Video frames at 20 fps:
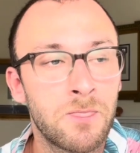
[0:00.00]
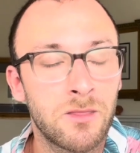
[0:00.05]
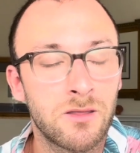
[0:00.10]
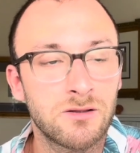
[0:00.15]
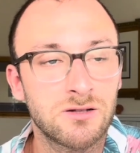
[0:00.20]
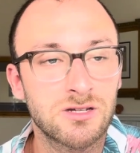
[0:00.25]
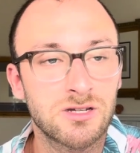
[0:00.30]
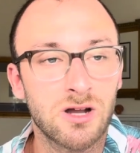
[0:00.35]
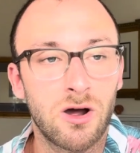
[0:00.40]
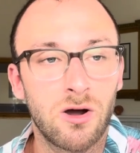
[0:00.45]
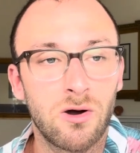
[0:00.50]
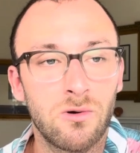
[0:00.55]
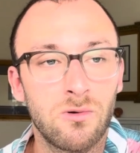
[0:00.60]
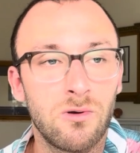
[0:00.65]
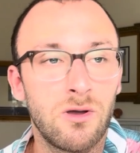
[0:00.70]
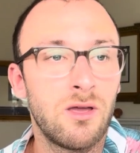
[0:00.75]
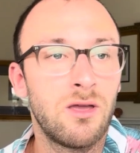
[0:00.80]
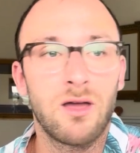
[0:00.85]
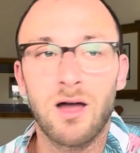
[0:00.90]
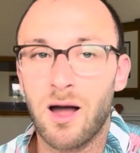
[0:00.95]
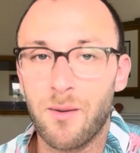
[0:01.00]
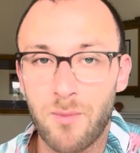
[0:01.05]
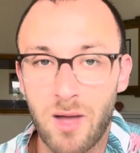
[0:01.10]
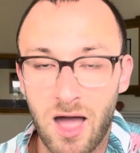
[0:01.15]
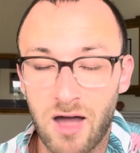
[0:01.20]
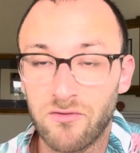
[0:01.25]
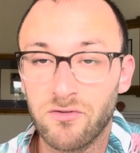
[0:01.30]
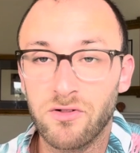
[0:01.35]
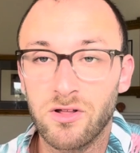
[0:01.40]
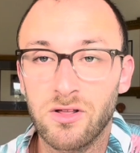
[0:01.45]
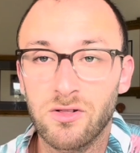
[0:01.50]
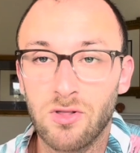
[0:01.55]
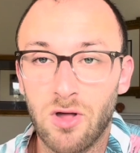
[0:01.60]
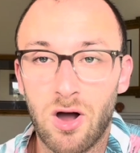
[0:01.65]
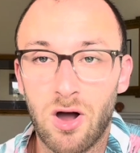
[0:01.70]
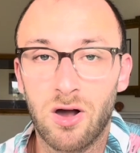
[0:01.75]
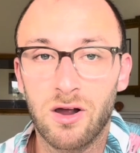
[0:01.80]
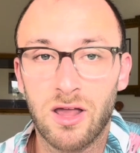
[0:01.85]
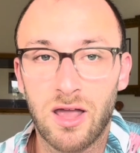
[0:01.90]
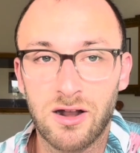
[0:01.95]
So I'm heavily
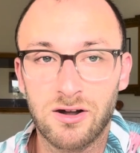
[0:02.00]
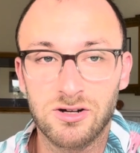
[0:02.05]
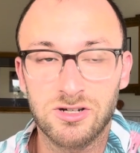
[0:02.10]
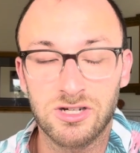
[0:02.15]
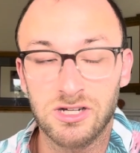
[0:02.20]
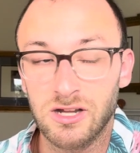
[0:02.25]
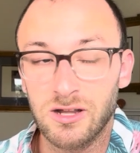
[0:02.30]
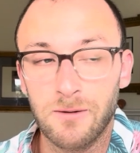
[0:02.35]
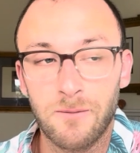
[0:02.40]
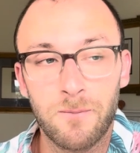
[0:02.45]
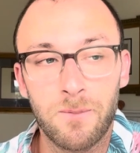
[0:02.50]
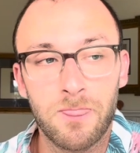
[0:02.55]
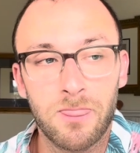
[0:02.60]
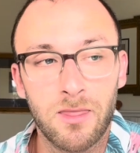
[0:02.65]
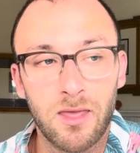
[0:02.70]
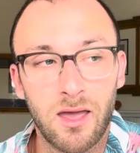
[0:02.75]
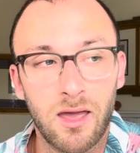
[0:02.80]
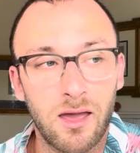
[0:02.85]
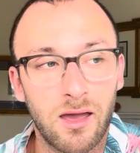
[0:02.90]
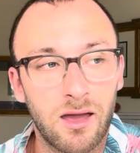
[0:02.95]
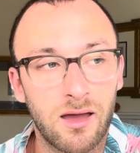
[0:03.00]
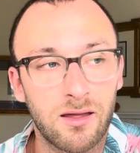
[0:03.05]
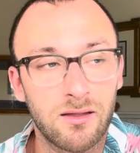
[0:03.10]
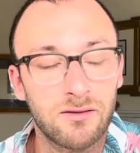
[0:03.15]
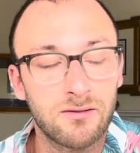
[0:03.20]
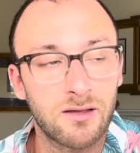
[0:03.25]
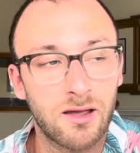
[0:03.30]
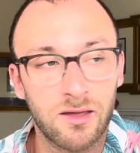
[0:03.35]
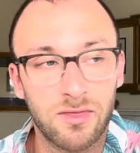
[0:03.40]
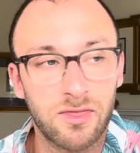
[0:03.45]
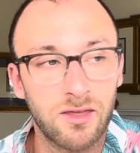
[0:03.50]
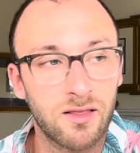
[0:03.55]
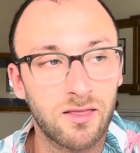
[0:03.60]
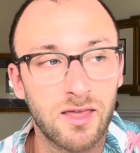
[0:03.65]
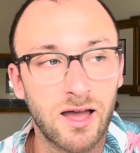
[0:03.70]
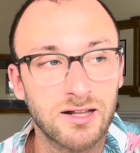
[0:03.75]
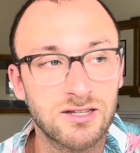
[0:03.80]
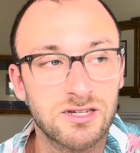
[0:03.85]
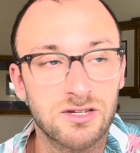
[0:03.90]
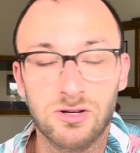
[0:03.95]
long energy, and I think
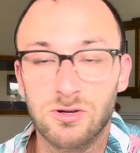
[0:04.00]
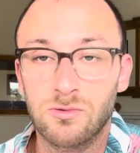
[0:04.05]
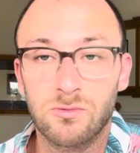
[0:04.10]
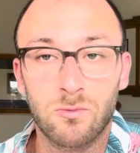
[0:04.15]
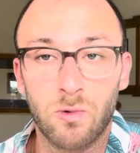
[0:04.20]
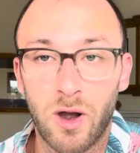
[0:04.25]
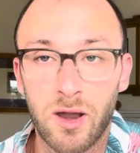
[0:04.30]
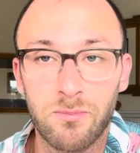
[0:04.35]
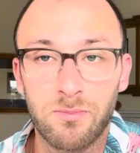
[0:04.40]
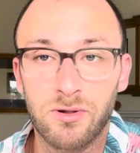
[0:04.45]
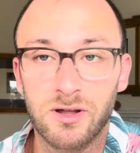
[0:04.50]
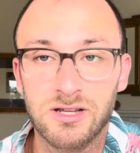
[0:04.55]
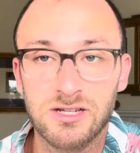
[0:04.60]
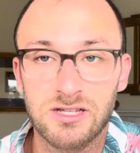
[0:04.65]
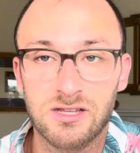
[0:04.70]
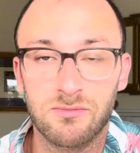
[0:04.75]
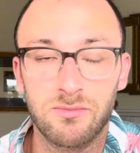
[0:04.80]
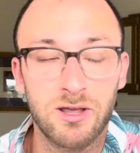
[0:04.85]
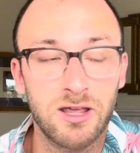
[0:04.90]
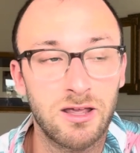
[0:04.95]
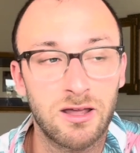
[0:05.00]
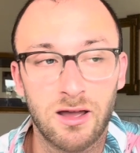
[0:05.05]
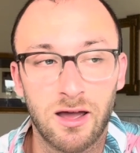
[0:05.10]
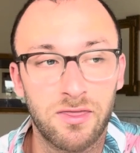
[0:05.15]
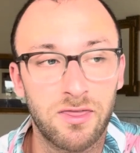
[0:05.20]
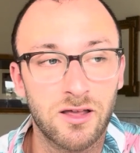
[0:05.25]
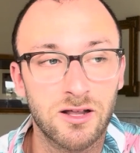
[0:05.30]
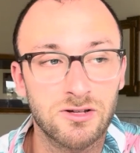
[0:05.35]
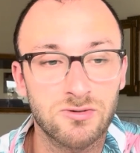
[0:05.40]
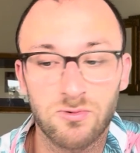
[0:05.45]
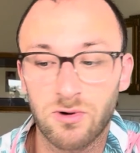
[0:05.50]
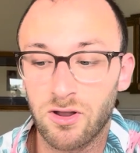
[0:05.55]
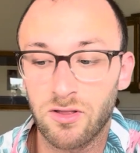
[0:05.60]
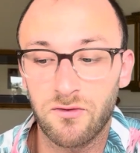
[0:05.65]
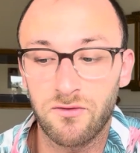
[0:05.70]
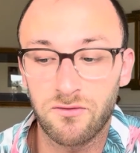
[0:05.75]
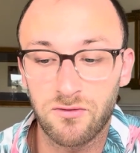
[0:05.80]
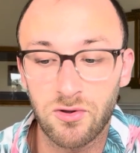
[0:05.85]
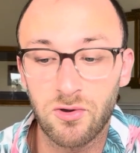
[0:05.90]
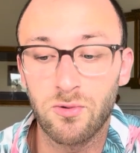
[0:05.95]
that's a great place to be. I think it's one of the
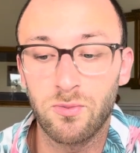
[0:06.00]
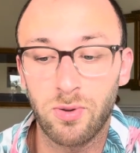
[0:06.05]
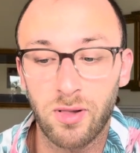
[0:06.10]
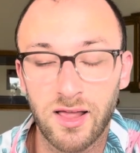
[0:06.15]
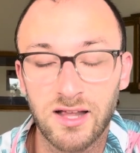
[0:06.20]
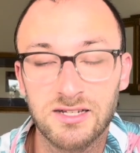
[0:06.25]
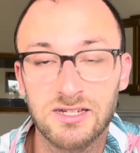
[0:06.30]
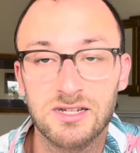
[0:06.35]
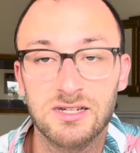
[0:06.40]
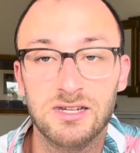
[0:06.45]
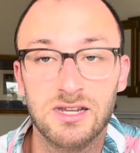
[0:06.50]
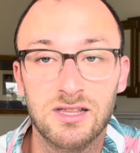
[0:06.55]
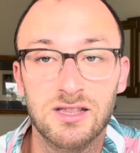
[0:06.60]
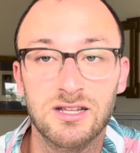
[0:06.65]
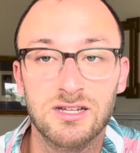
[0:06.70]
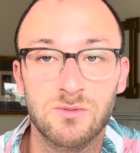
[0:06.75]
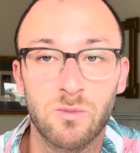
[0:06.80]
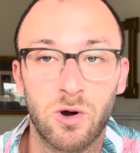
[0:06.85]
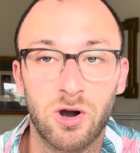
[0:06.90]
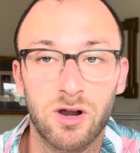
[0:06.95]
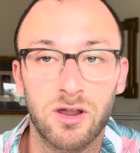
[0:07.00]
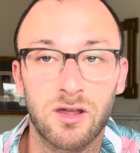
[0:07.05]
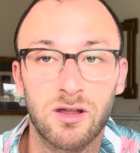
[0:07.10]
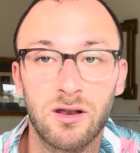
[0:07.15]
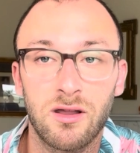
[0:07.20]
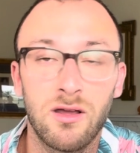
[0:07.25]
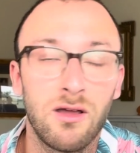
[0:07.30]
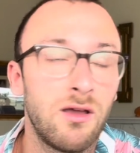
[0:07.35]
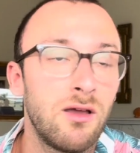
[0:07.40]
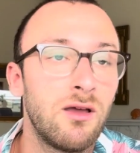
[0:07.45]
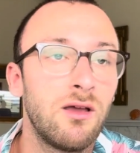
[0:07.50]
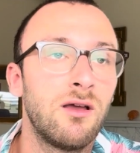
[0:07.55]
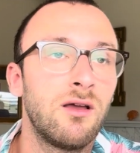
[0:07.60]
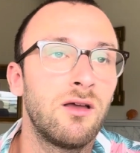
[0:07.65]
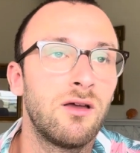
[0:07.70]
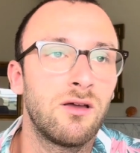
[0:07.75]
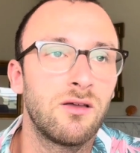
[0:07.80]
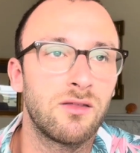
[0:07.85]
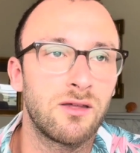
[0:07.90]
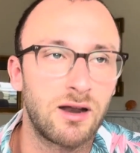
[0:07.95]
few places in this market
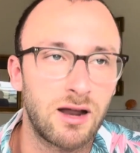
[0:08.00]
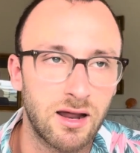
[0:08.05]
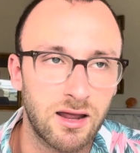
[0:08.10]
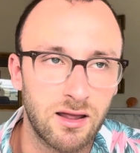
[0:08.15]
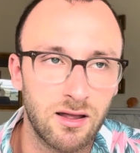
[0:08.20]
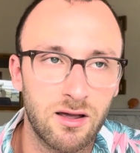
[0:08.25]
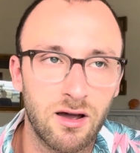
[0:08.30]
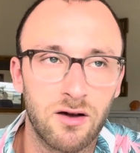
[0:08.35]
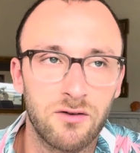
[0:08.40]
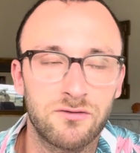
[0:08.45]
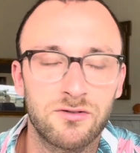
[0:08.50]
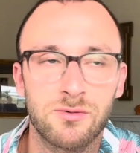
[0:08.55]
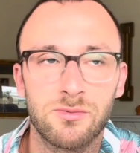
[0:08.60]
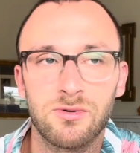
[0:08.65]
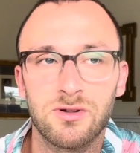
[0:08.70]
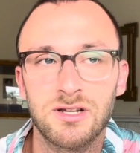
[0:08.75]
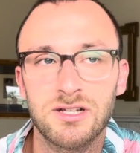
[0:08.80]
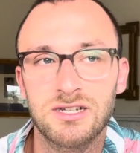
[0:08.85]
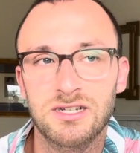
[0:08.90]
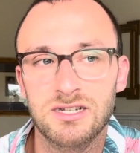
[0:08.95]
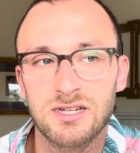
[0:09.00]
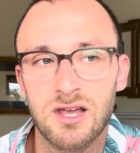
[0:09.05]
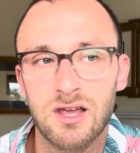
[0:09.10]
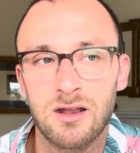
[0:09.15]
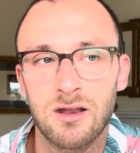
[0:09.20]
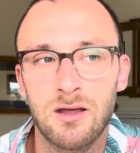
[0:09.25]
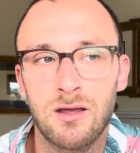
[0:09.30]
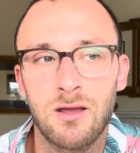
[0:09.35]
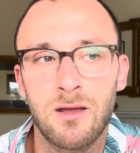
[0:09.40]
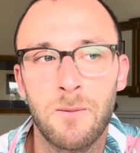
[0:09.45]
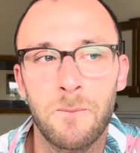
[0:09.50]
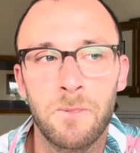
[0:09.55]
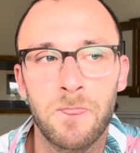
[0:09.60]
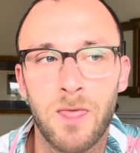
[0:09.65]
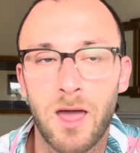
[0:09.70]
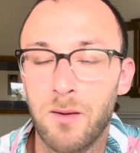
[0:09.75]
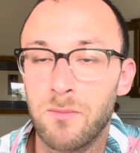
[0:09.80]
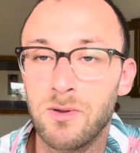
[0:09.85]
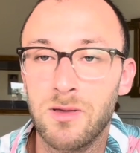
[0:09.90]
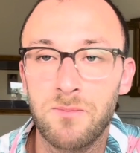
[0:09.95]
that I can comfortably sit
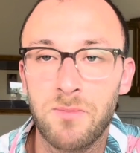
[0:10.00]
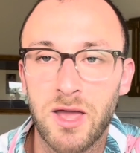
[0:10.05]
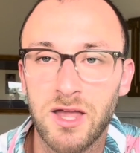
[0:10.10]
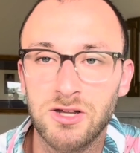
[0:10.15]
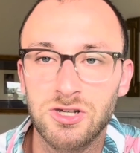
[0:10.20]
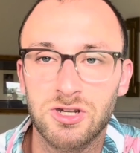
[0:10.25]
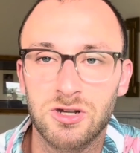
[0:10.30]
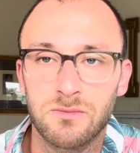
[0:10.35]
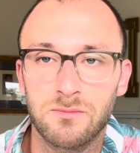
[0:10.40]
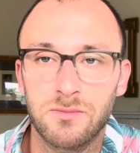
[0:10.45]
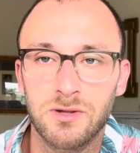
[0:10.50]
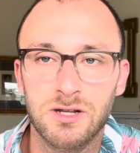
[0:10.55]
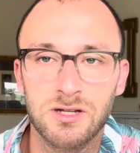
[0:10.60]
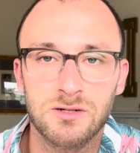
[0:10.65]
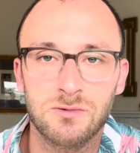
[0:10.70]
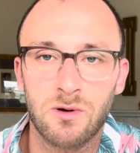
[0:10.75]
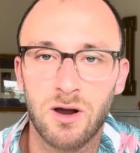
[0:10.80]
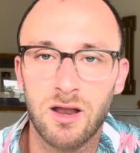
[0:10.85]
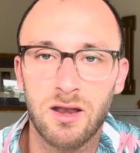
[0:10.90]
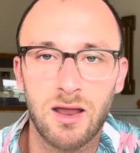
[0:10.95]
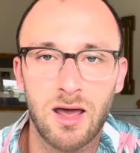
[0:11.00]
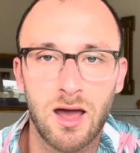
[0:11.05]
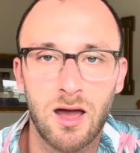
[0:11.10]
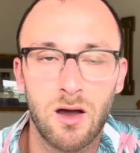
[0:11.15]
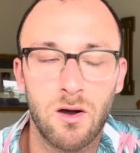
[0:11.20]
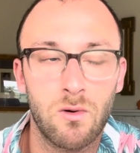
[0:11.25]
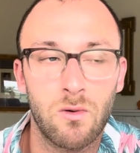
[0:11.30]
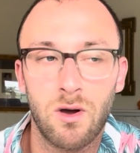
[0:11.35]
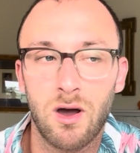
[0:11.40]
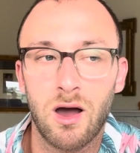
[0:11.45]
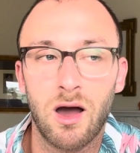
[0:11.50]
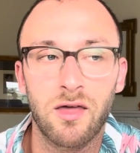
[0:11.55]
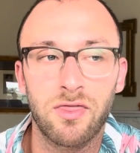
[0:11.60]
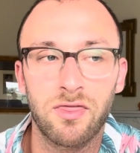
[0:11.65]
and be patient, because right now I